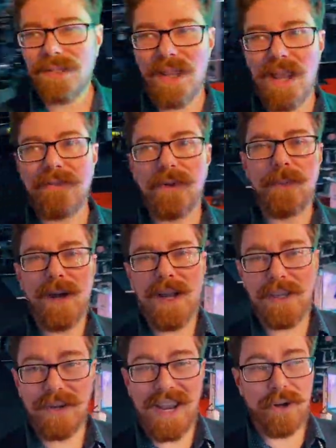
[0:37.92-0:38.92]
It is
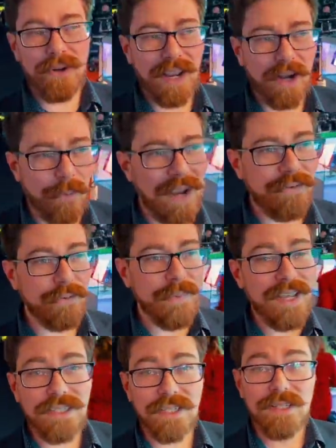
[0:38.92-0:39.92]
everywhere. You cannot get away from
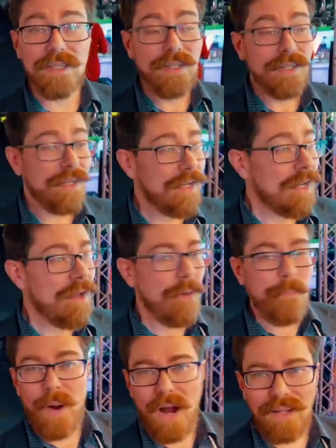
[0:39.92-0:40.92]
it.
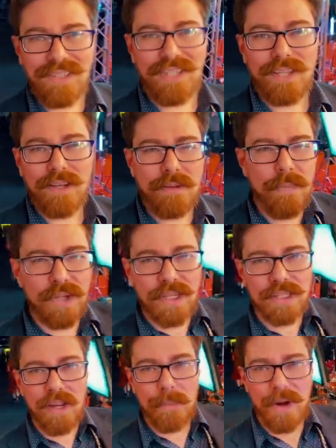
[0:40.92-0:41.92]
But most
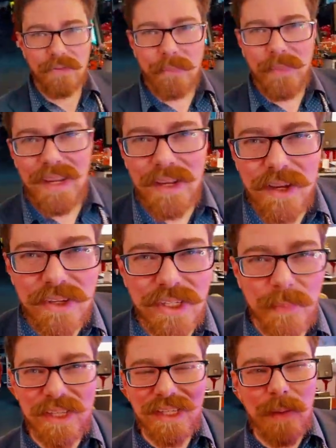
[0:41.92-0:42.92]
exciting part for me,
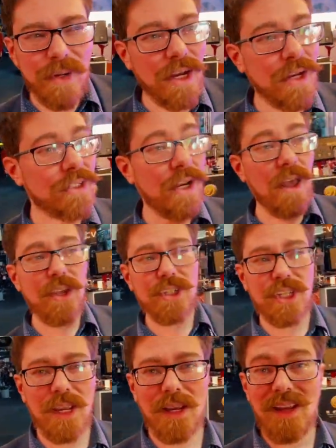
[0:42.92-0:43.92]
some of the seminars.
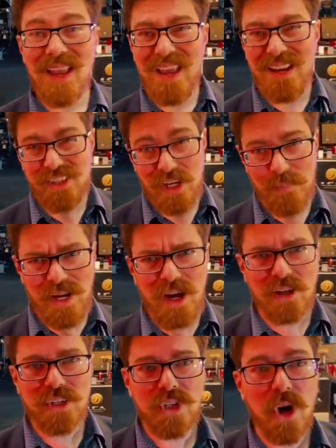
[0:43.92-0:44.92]
Last year, and it's going to be
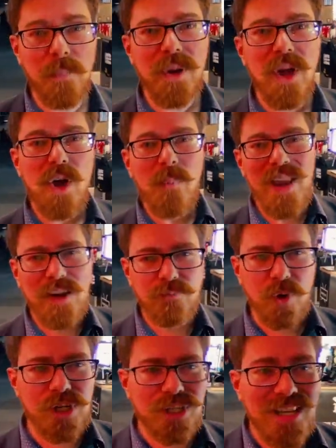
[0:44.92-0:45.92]
hard to top, we
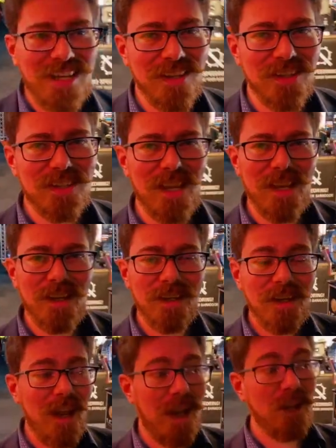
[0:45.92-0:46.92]
have Roger Deakins here
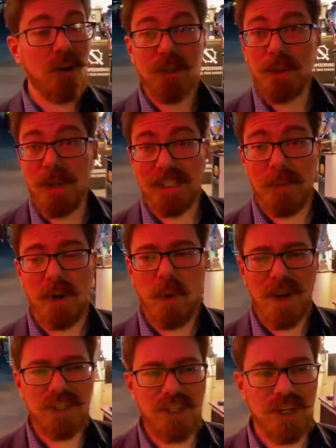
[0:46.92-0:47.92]
and got to ask him a
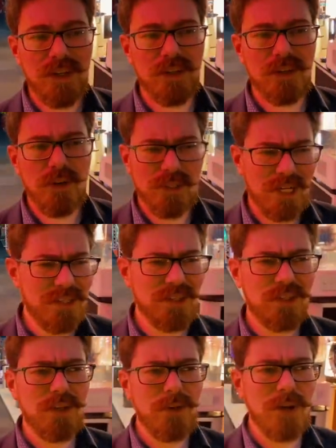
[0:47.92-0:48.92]
question, got to
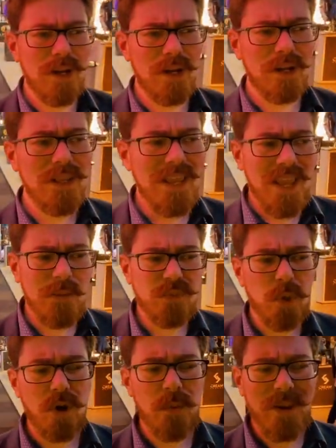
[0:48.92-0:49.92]
listen to him
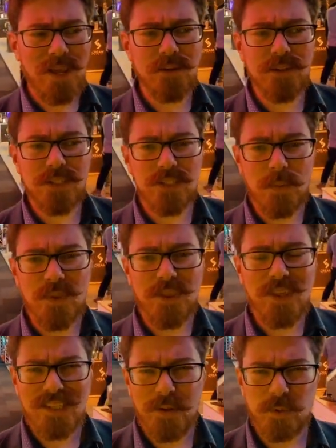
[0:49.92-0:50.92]
talk about some of the
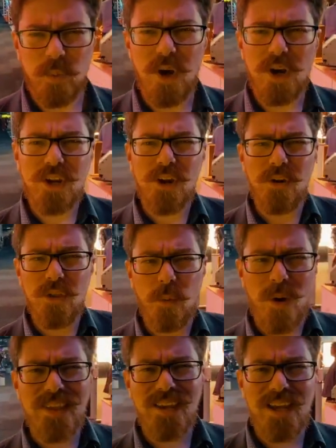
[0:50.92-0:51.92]
things that he's working on, the
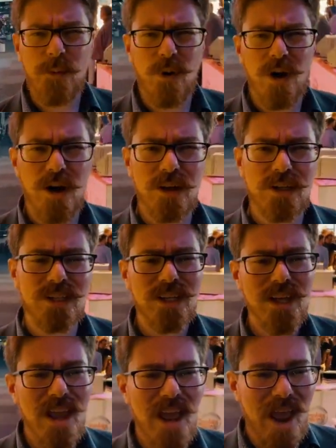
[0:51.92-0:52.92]
way that he works,
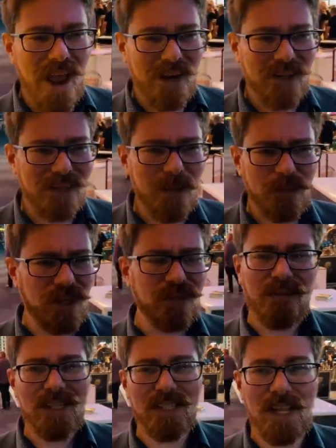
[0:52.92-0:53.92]
and that was
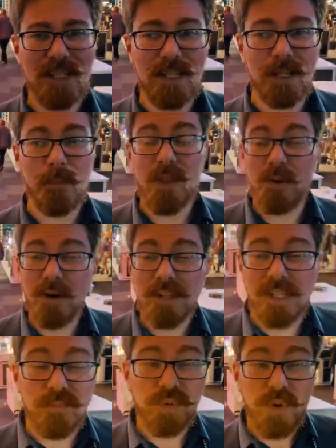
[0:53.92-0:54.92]
just fascinating. But there are
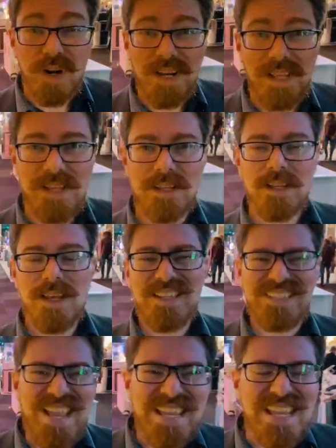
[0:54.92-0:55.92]
some really
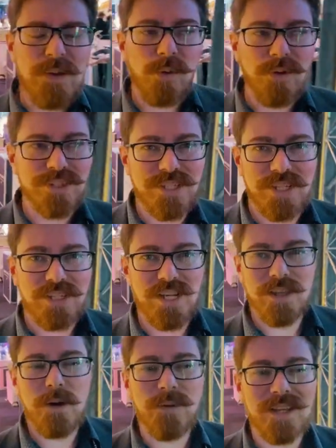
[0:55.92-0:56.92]
techie ones this
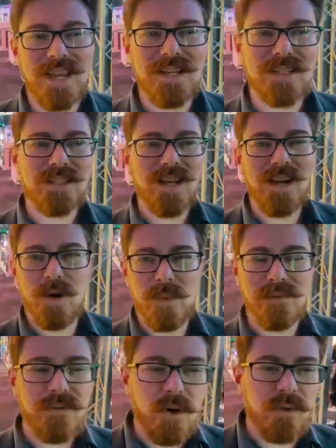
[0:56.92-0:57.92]
year that I want to get a little
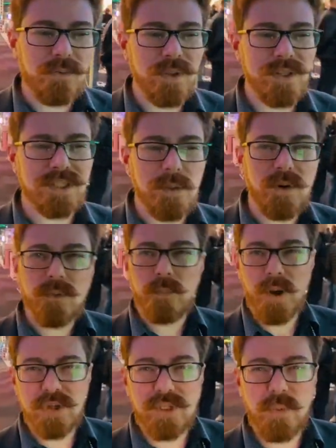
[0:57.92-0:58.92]
bit involved with, some on
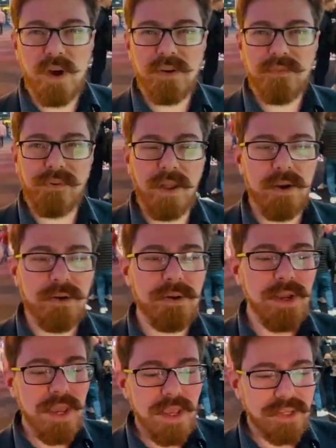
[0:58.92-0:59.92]
post-workflow,
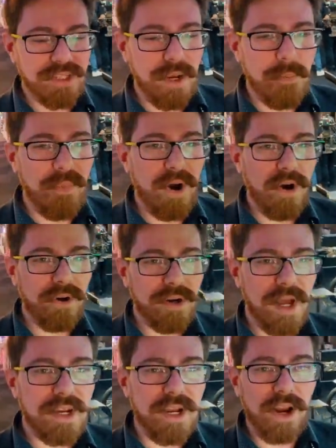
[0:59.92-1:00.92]
some
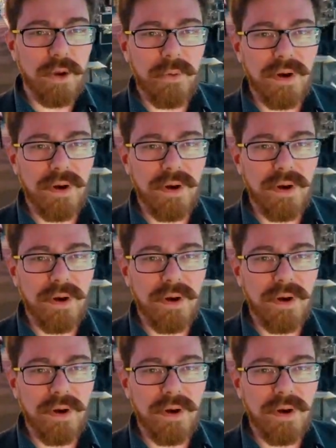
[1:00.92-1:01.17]
on colour